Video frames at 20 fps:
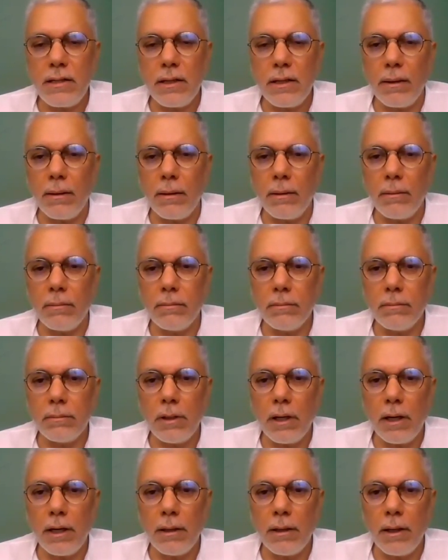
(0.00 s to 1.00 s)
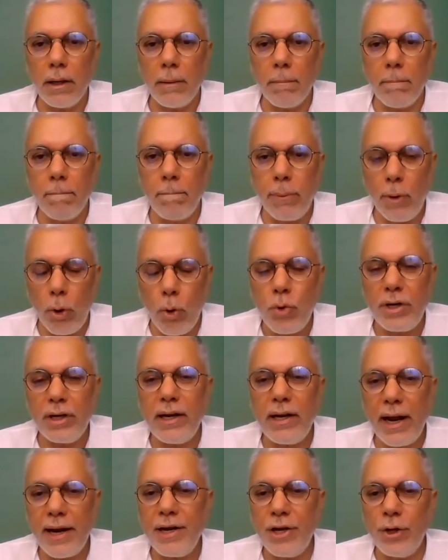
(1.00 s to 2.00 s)
a
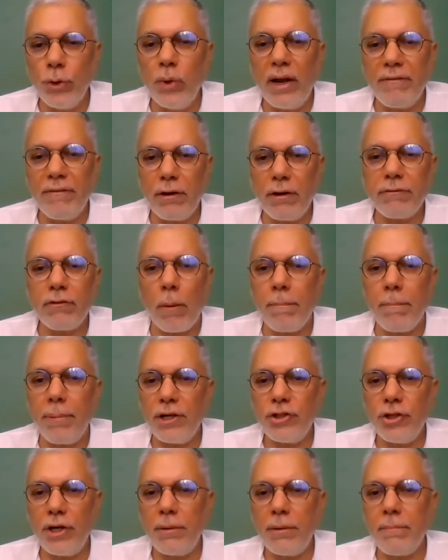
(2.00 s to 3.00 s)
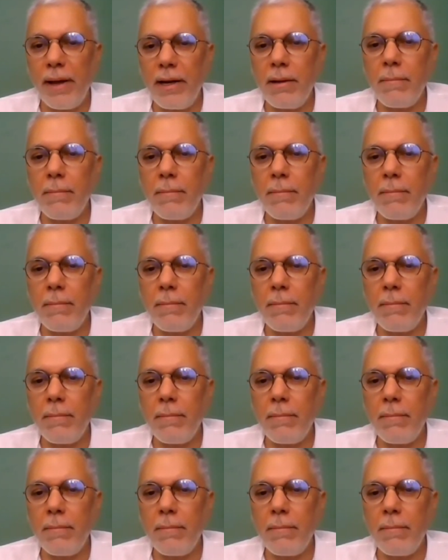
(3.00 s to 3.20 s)
brutal and new level of competition in many